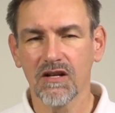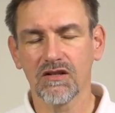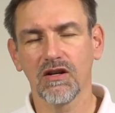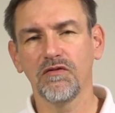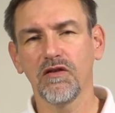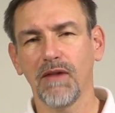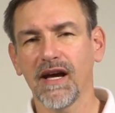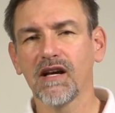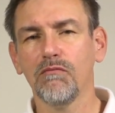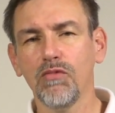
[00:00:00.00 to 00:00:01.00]
So if you
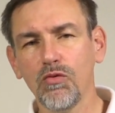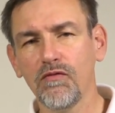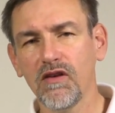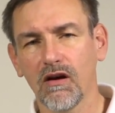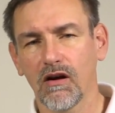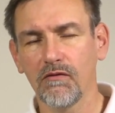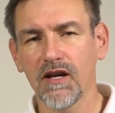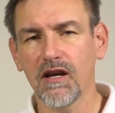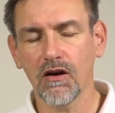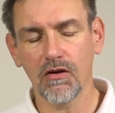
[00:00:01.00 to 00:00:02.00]
make a movie or a
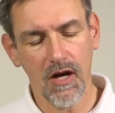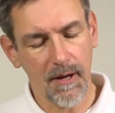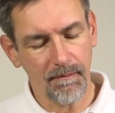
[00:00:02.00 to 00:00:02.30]
video,